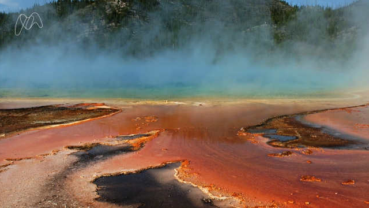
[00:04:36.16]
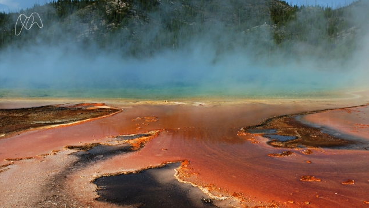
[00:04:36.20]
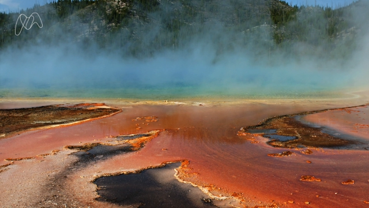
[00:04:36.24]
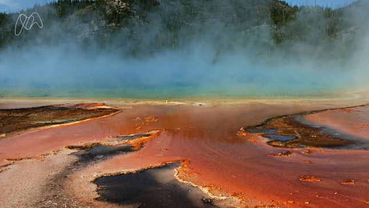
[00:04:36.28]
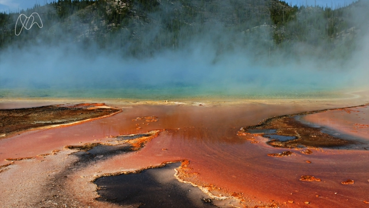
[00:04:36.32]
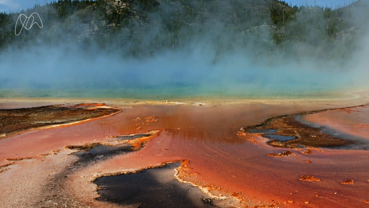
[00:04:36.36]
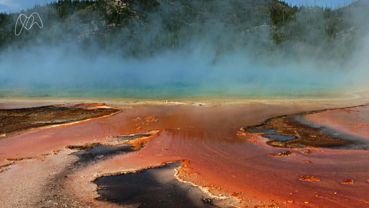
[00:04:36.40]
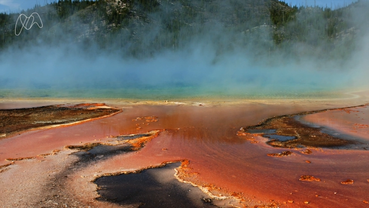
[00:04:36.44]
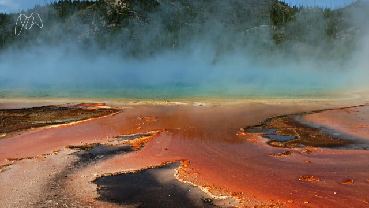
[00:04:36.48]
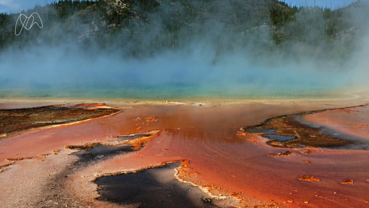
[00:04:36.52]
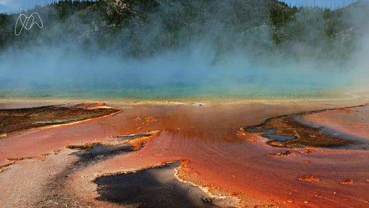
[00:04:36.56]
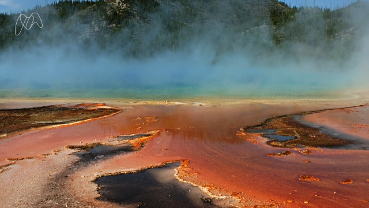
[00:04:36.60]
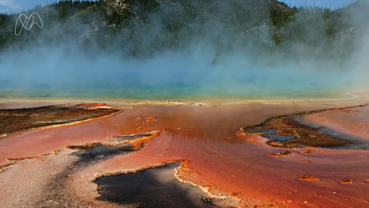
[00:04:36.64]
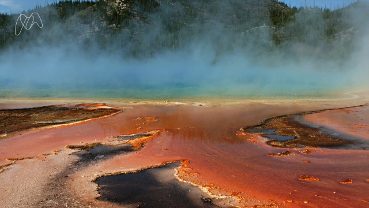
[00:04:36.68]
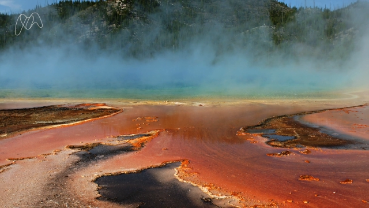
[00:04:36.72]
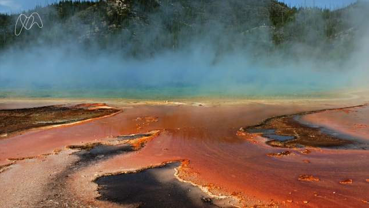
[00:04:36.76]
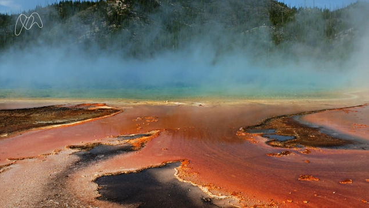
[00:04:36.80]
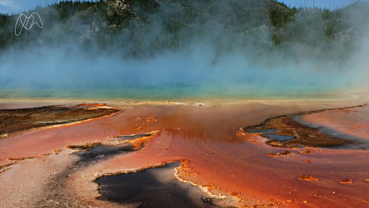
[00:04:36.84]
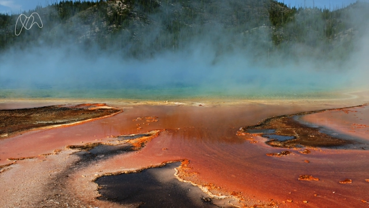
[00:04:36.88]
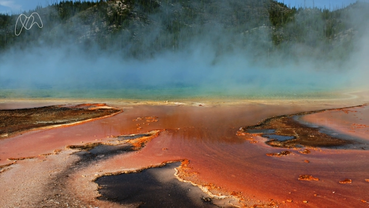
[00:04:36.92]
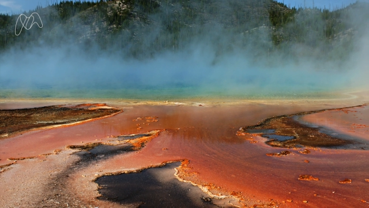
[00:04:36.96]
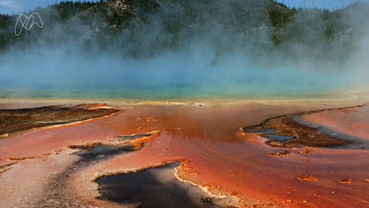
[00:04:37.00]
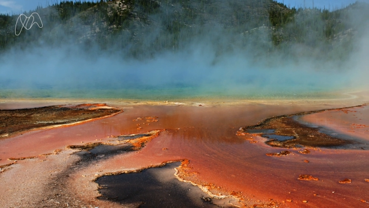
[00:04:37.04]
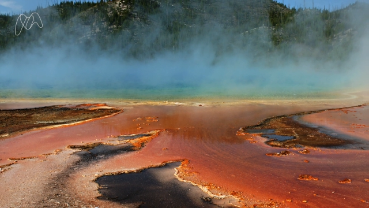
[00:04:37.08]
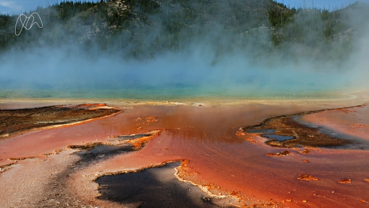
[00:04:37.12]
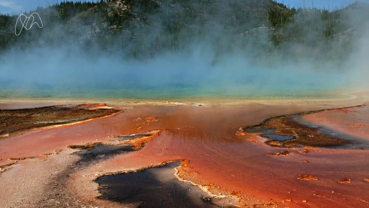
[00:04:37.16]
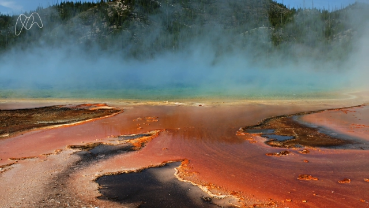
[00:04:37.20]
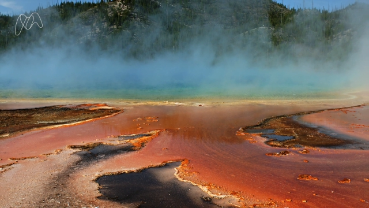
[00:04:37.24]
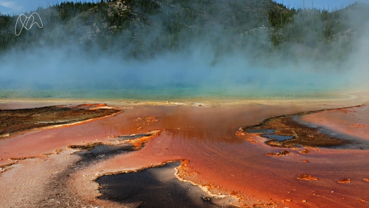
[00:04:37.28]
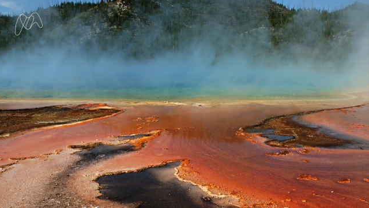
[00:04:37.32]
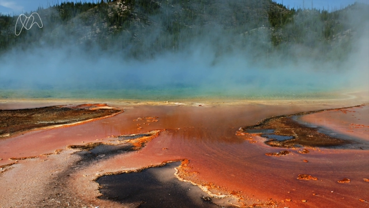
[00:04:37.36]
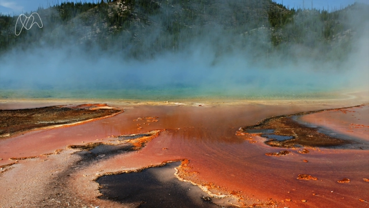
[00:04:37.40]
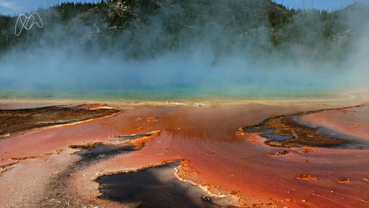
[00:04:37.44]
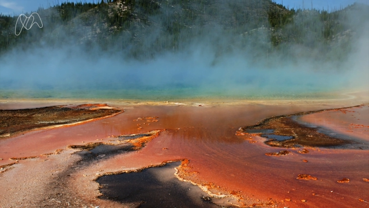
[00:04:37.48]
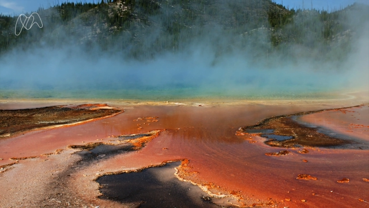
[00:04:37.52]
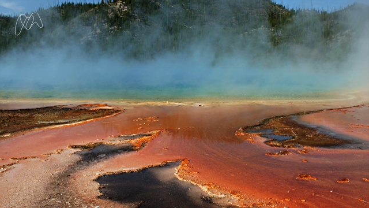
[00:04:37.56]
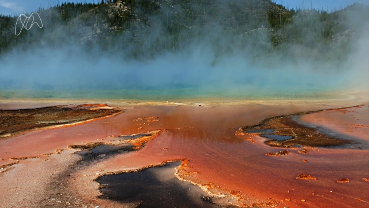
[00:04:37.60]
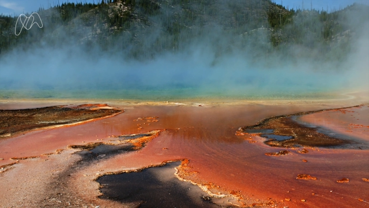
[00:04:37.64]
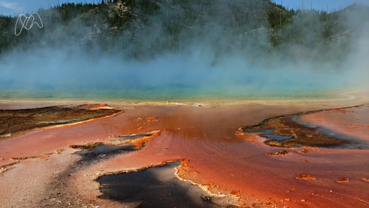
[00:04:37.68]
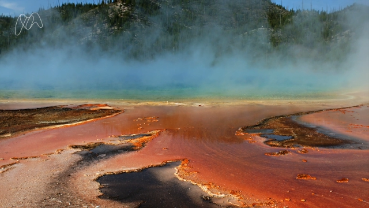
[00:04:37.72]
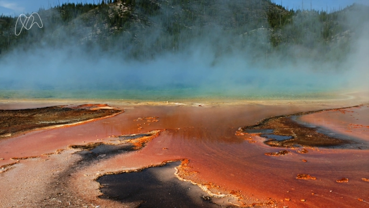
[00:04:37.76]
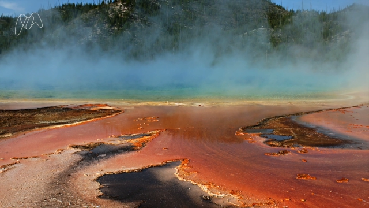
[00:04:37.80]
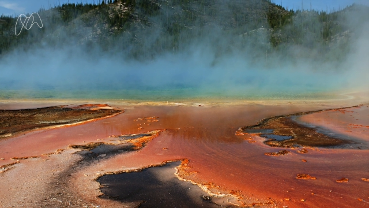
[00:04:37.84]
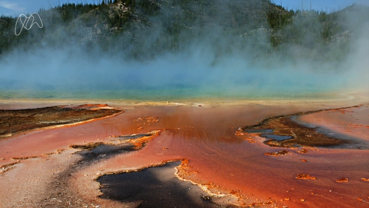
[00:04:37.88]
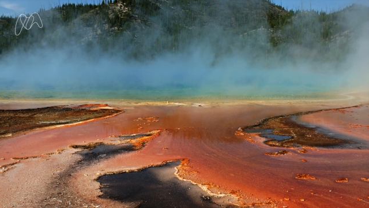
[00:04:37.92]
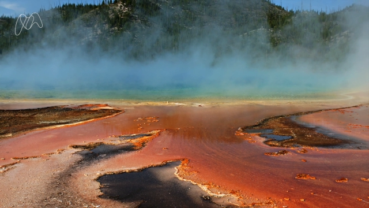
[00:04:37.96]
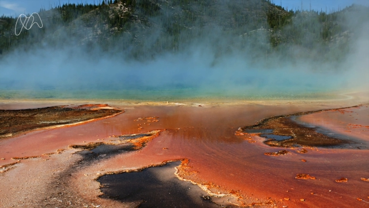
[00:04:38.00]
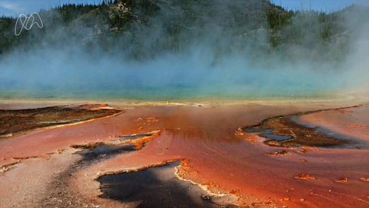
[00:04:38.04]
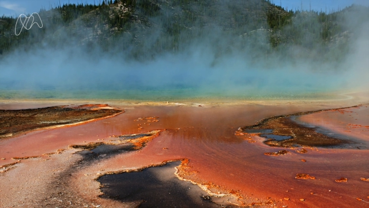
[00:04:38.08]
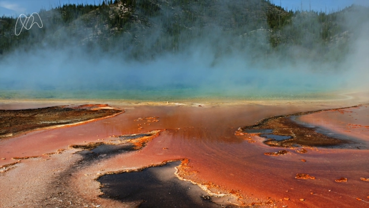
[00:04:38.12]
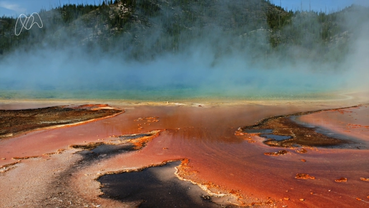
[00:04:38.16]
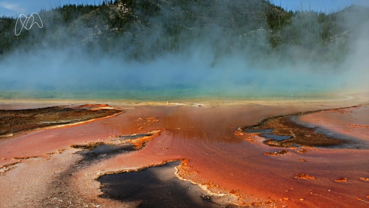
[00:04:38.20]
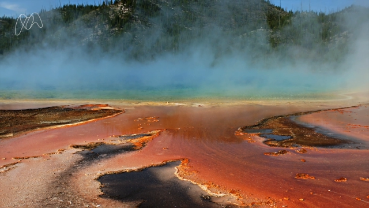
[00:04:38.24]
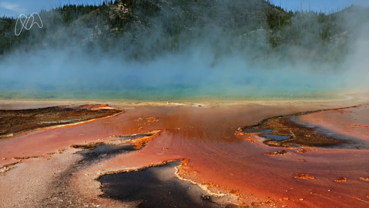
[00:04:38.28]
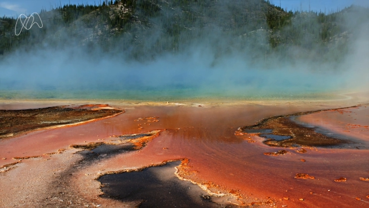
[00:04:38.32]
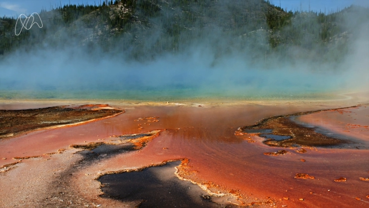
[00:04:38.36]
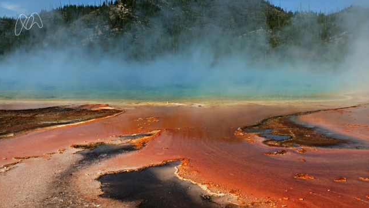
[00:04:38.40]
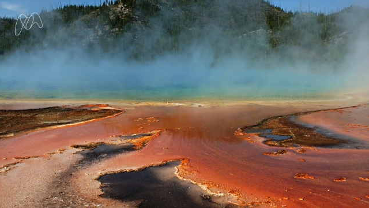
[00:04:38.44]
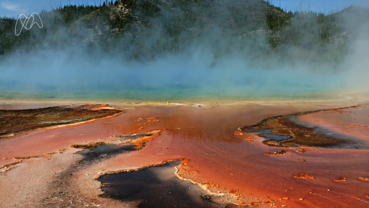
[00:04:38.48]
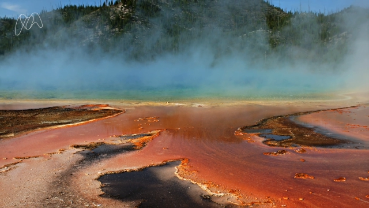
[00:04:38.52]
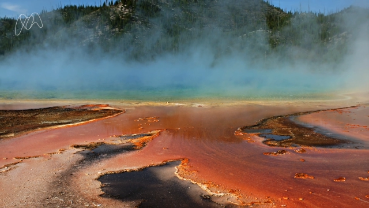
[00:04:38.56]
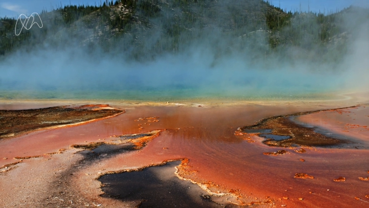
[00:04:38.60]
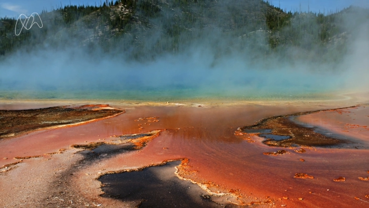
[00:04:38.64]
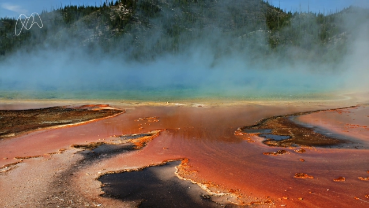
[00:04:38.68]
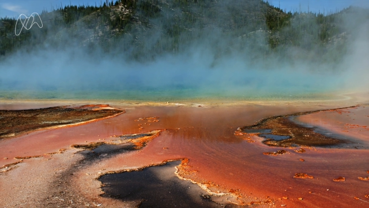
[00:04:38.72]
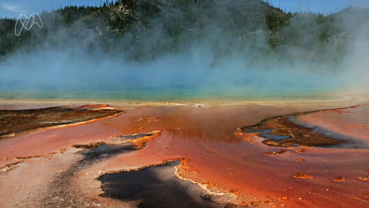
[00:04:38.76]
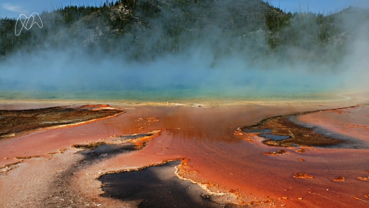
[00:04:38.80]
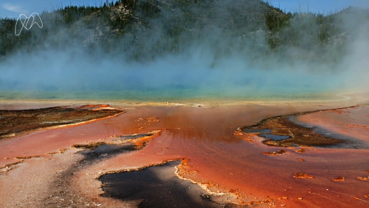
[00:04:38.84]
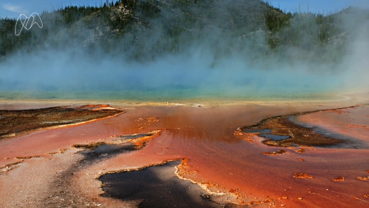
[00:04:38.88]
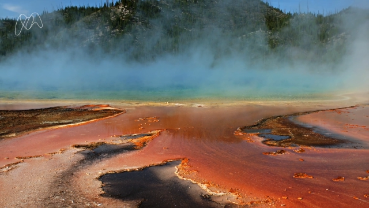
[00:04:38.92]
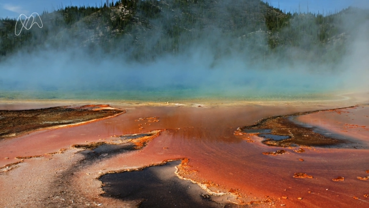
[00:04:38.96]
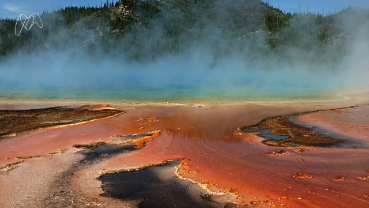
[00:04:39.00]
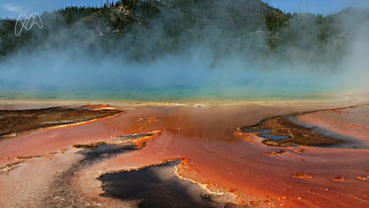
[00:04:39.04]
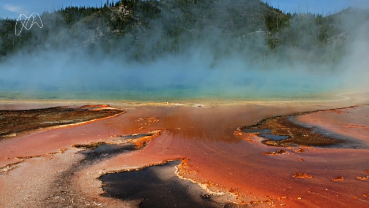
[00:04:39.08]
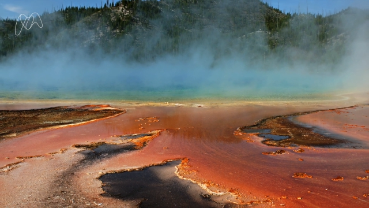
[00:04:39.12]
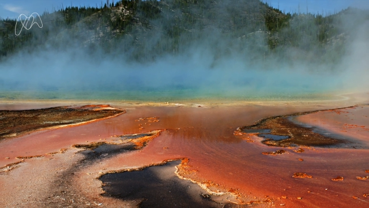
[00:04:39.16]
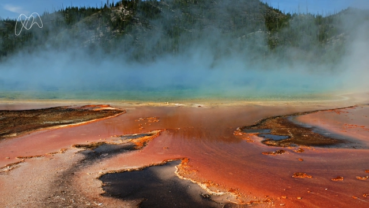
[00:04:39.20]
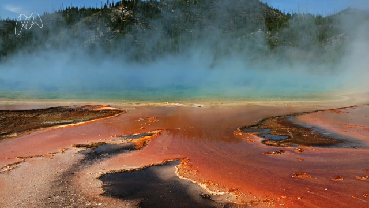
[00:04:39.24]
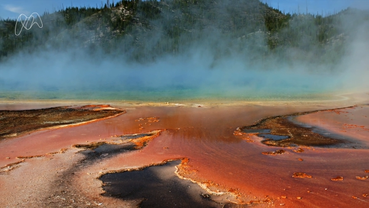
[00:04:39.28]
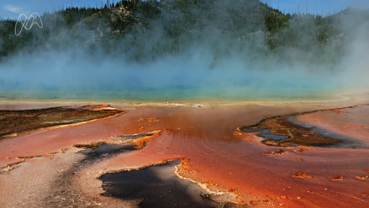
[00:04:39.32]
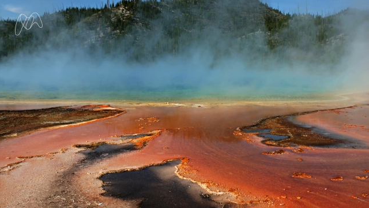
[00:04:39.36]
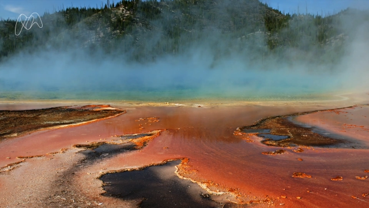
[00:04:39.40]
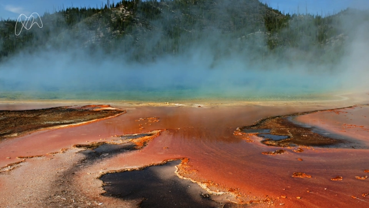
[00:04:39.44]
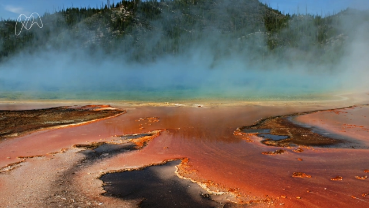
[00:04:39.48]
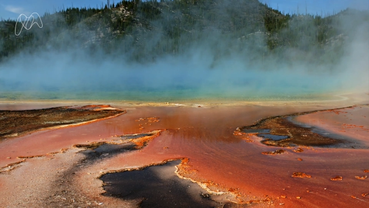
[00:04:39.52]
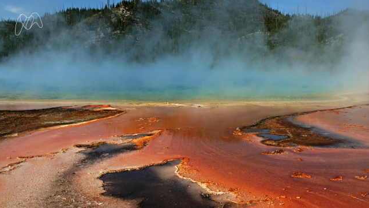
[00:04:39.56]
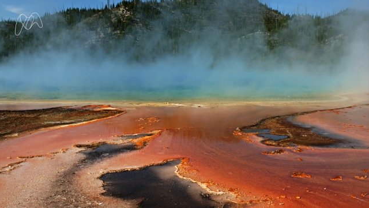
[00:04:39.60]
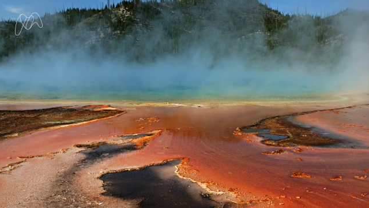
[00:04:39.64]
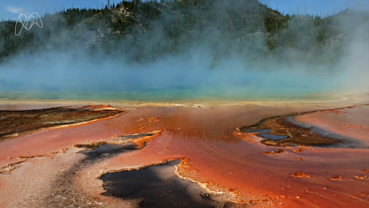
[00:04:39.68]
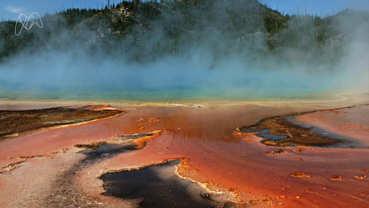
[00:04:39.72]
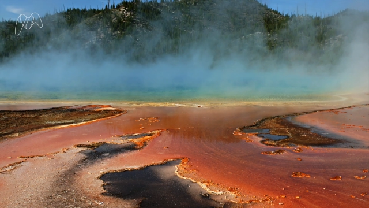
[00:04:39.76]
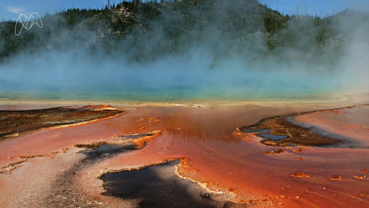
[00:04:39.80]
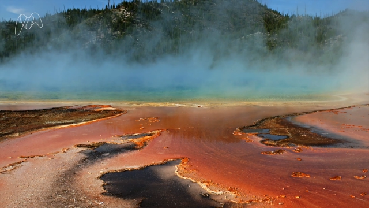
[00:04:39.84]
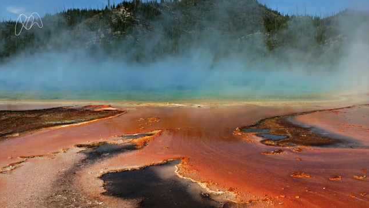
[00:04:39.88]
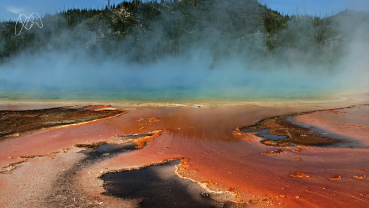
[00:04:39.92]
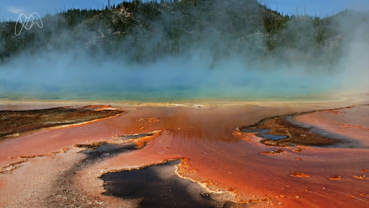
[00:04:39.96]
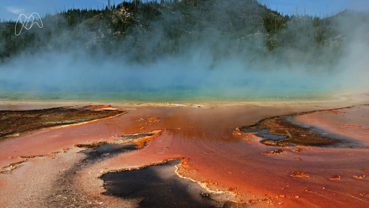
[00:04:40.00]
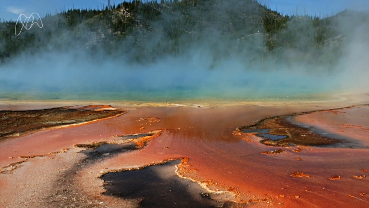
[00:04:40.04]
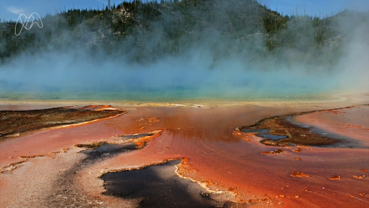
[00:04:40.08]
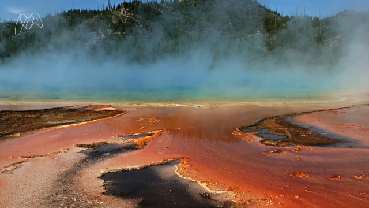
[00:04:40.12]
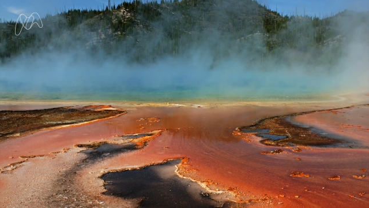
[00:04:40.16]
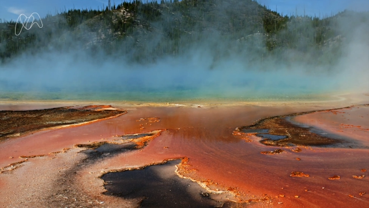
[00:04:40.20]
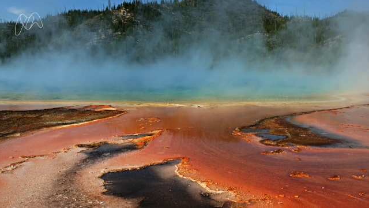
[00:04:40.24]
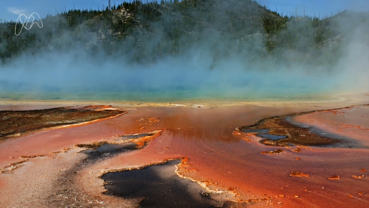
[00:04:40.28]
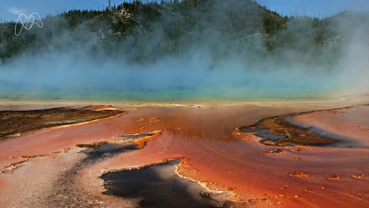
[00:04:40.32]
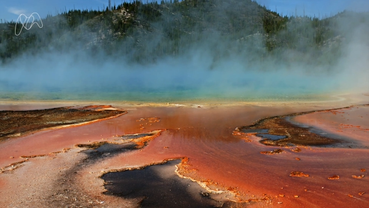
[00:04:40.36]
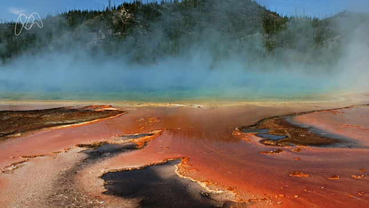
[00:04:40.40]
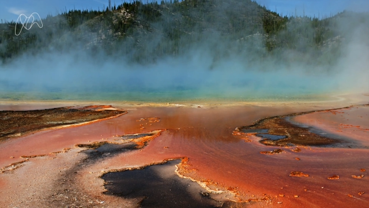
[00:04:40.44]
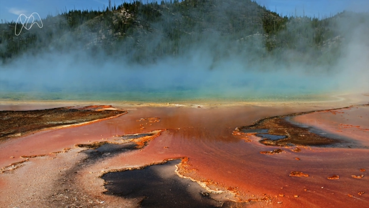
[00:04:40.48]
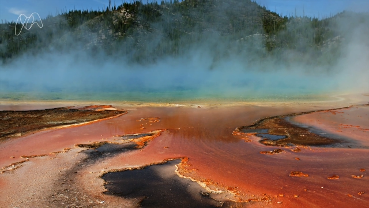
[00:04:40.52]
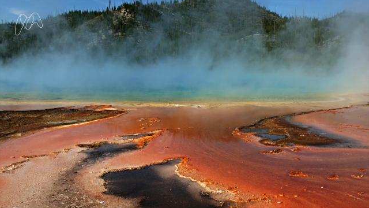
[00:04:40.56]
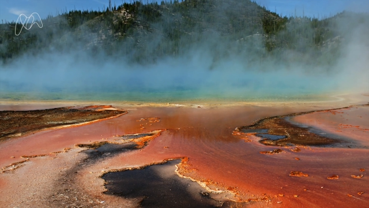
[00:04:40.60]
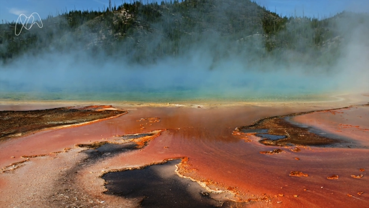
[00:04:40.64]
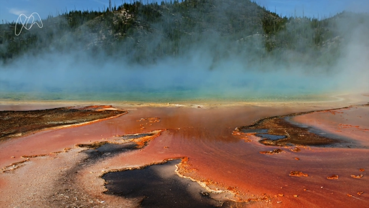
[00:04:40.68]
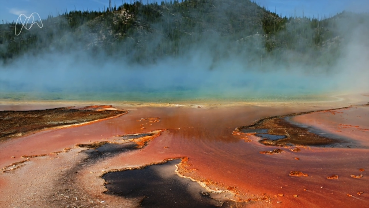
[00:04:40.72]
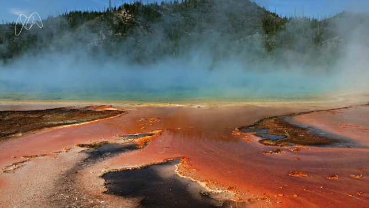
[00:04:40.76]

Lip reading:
(no speaker visible)